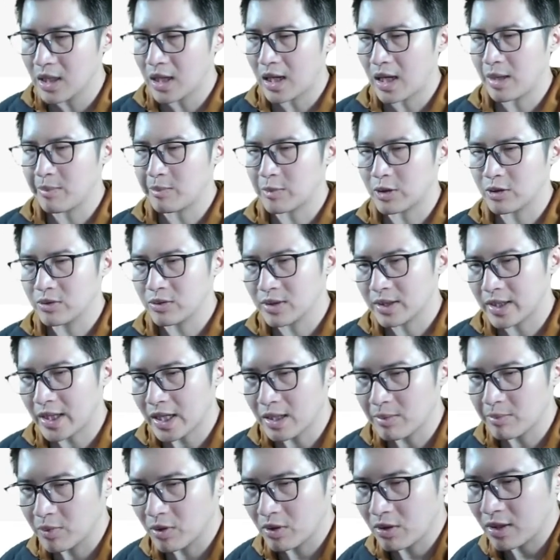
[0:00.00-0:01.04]
I'm going to
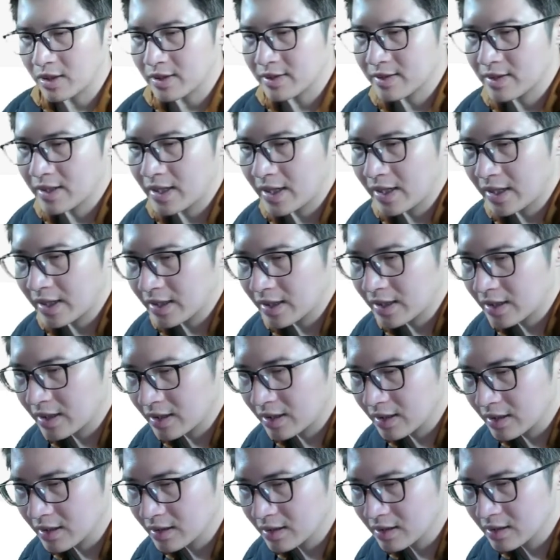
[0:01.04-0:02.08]
get block C in
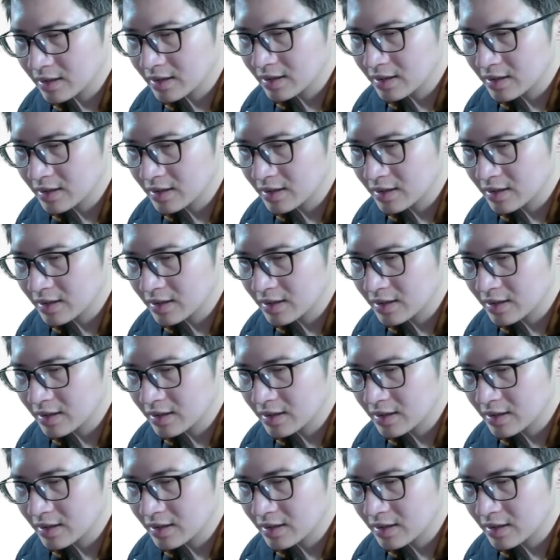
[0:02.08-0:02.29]
here.